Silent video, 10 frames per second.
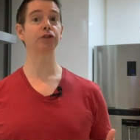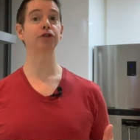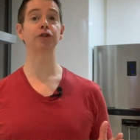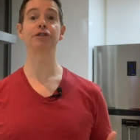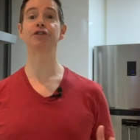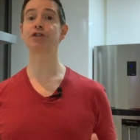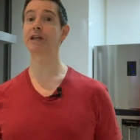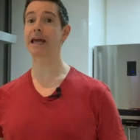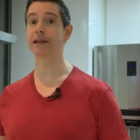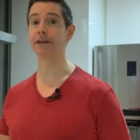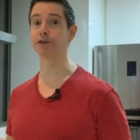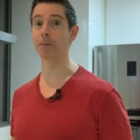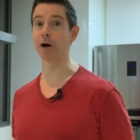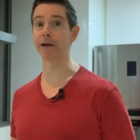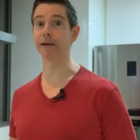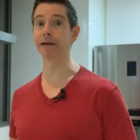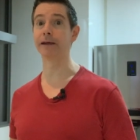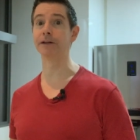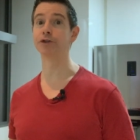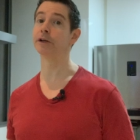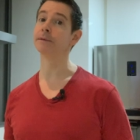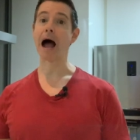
shouldn't stay in this marketing kitchen.